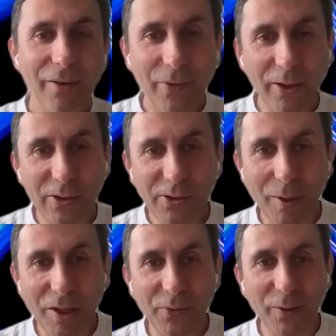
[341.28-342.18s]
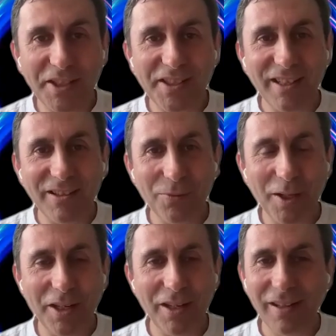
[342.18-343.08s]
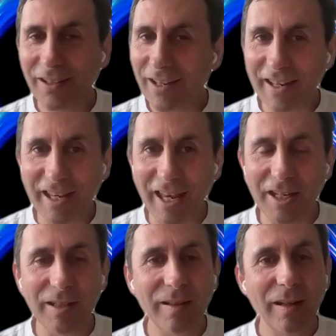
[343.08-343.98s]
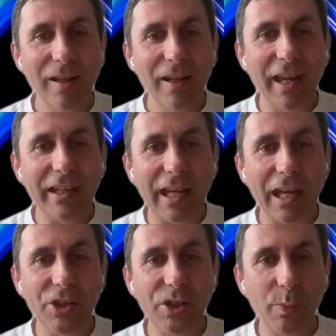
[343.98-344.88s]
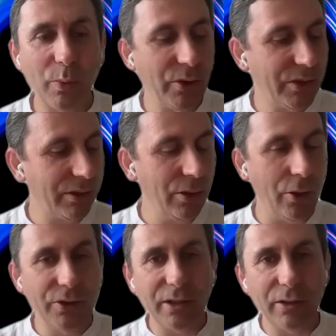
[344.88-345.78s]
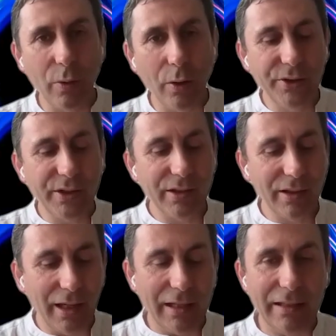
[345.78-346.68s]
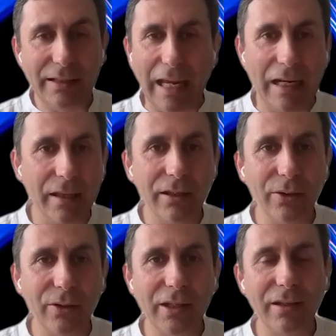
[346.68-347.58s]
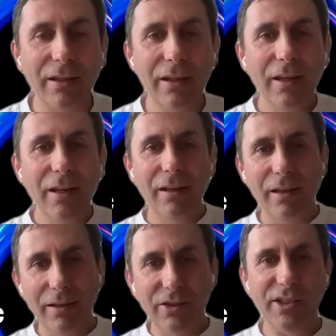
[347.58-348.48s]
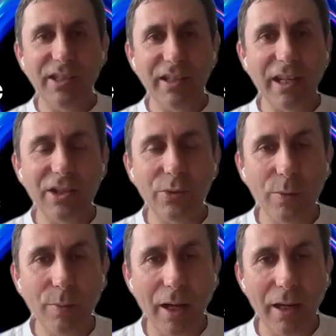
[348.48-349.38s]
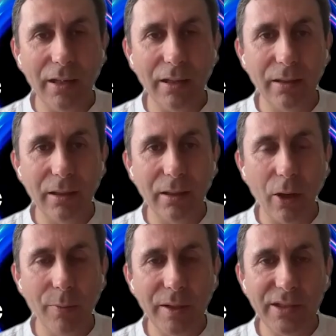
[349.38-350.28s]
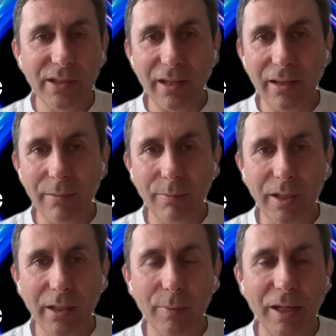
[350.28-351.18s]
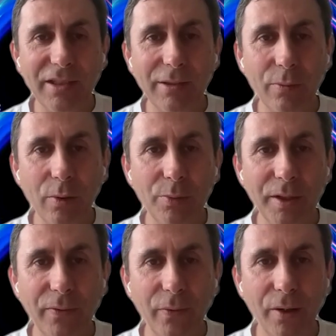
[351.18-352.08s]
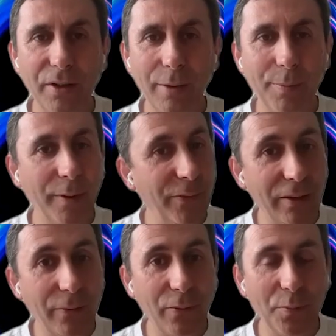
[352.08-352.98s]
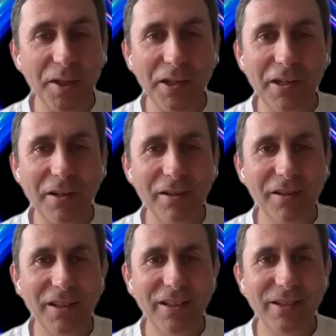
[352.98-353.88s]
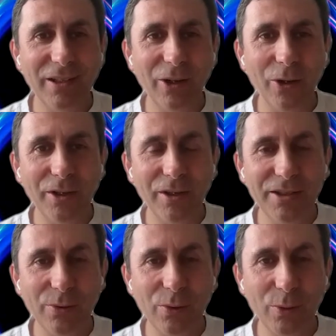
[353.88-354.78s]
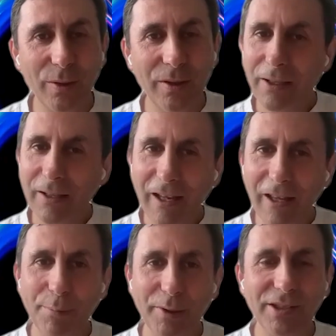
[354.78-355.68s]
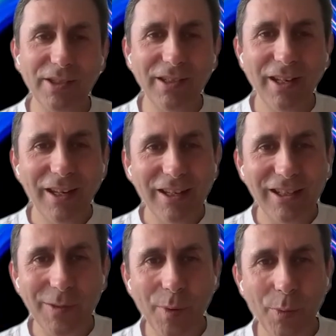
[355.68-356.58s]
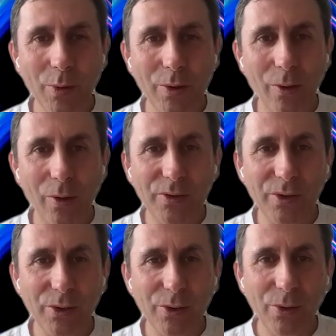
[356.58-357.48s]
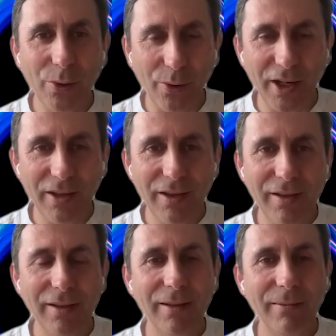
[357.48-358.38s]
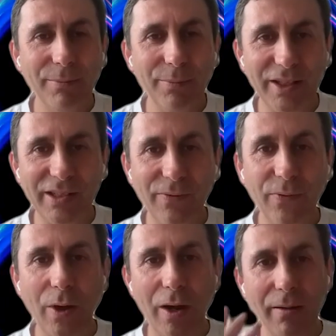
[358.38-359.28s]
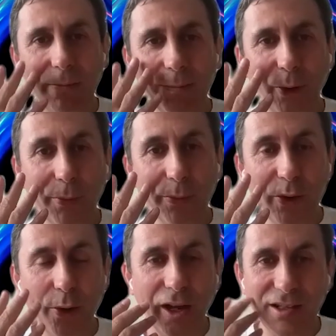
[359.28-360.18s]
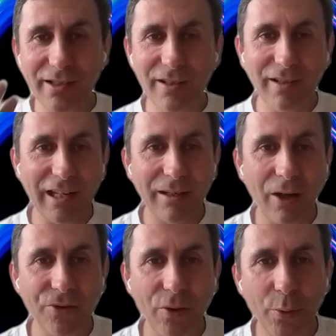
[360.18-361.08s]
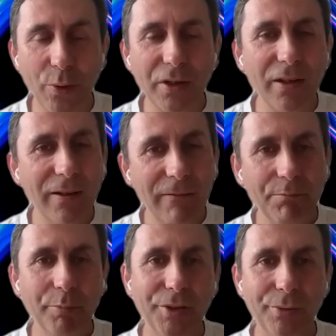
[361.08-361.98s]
Thank you so much for listening to me. Again, engage, put notes and quotes, and anything you need, just engage with my comments and me and my team will be following up and thank you for being here it's an honor as usual and please keep a book close to you read please if you are problem with your eyes get an audiobook but